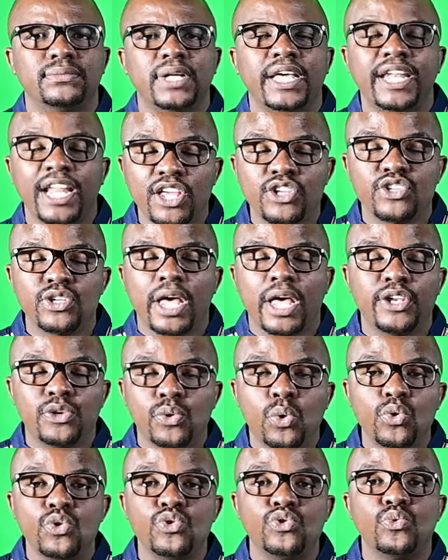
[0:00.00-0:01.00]
And I
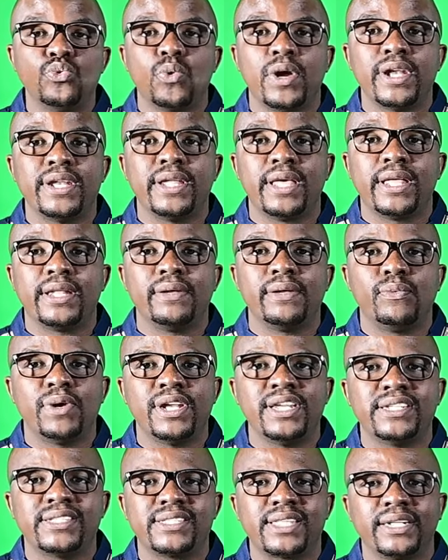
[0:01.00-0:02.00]
told you when
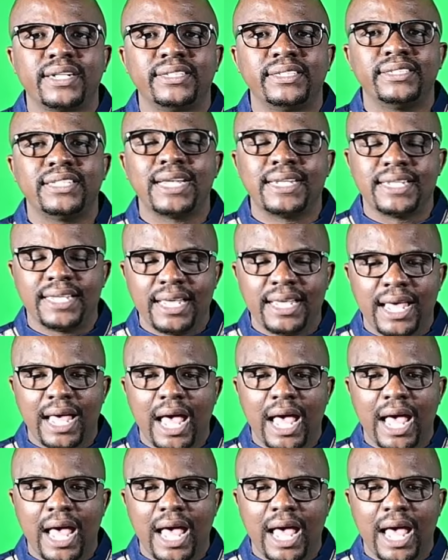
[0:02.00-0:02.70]
it started that